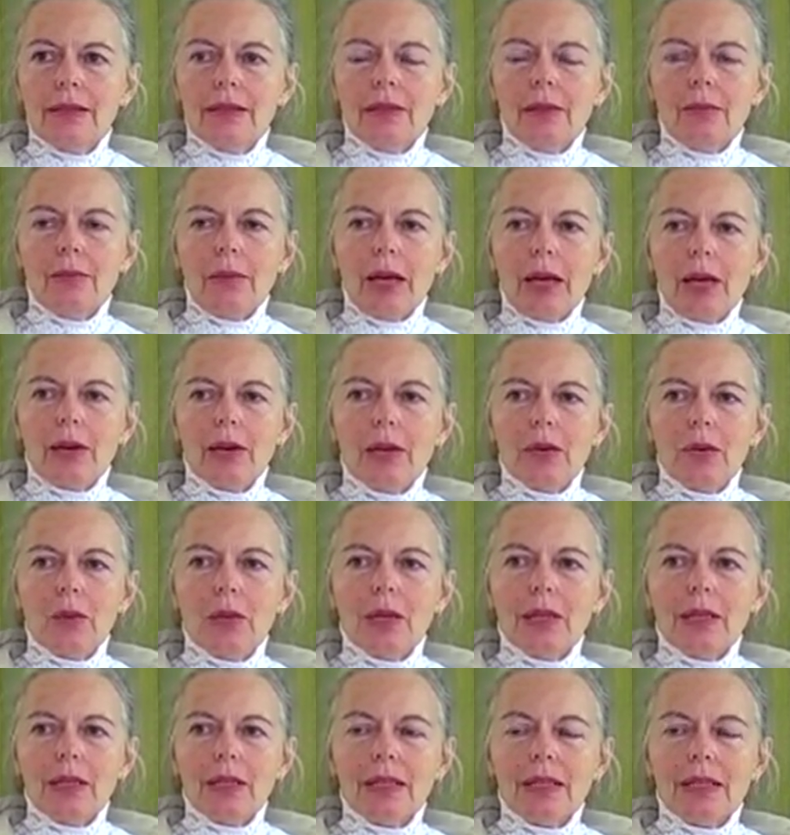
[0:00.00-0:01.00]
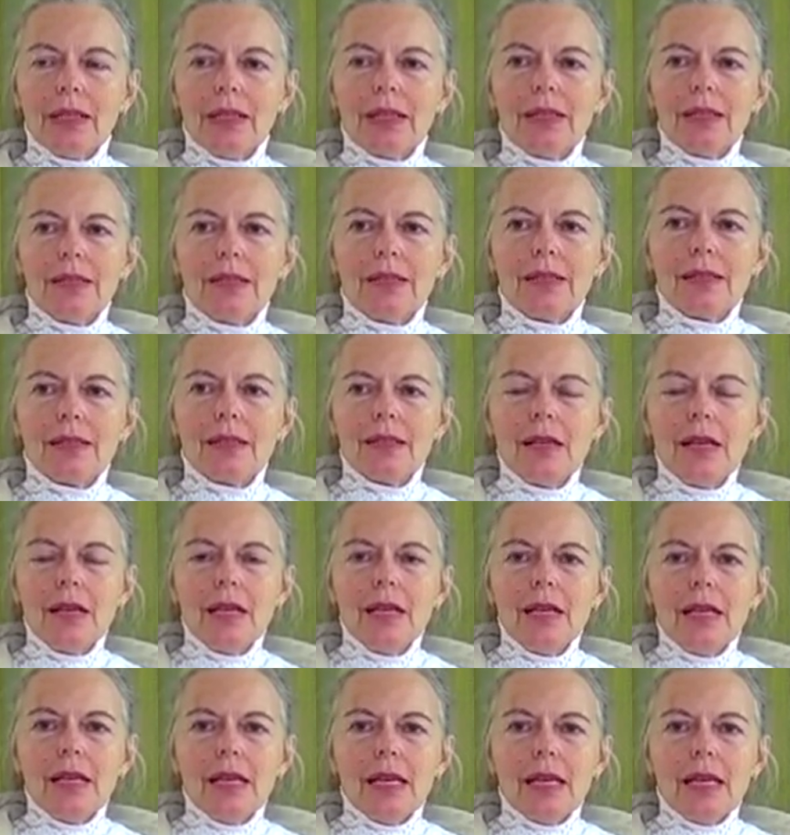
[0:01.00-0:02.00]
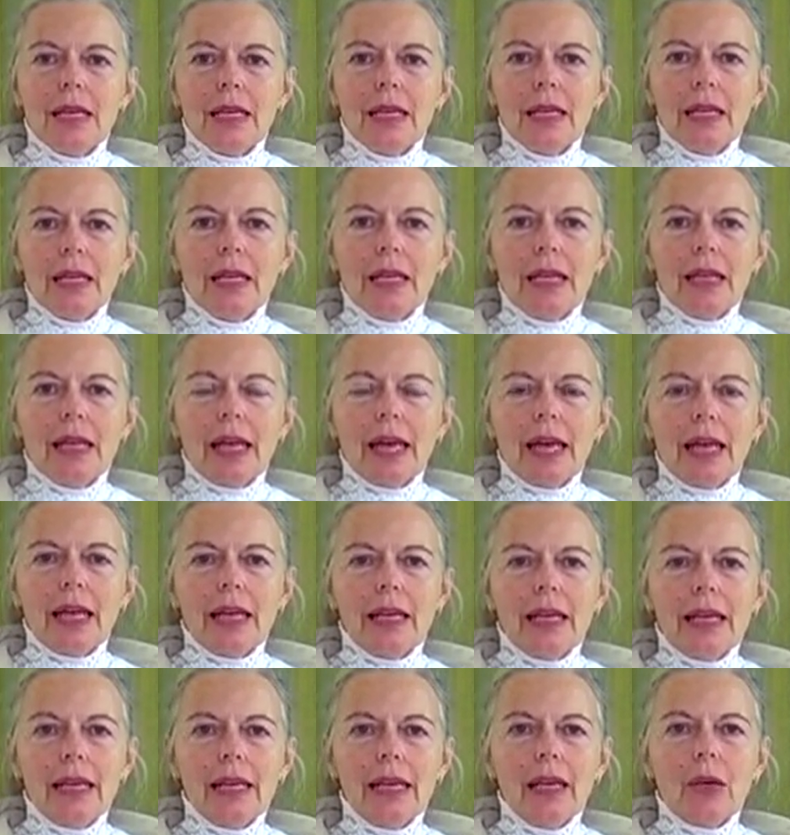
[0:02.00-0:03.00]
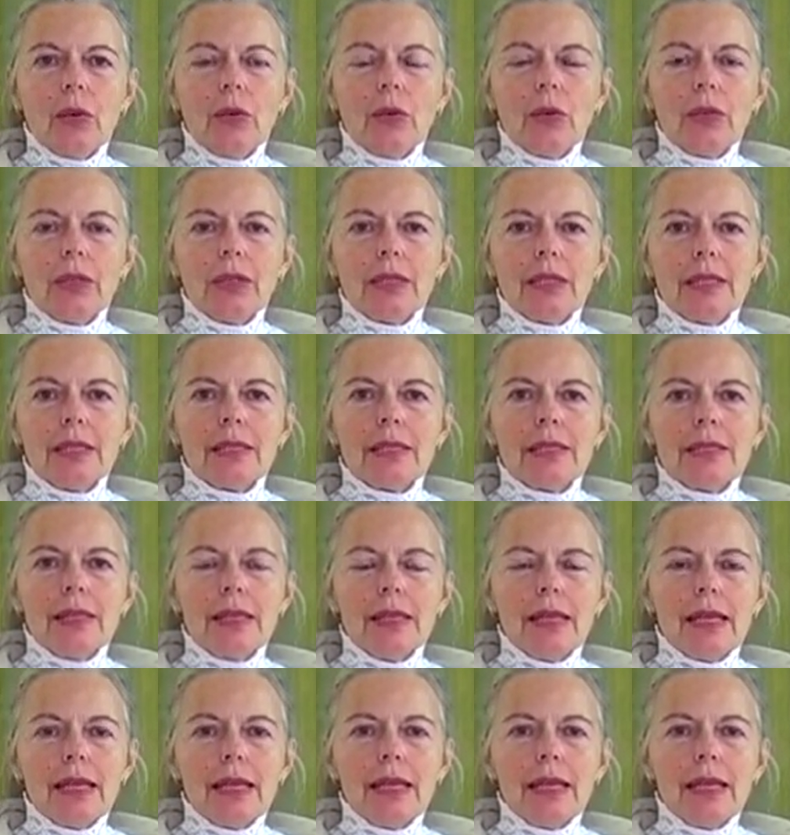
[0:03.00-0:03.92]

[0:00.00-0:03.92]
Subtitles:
no matter what it is. And in that equalness and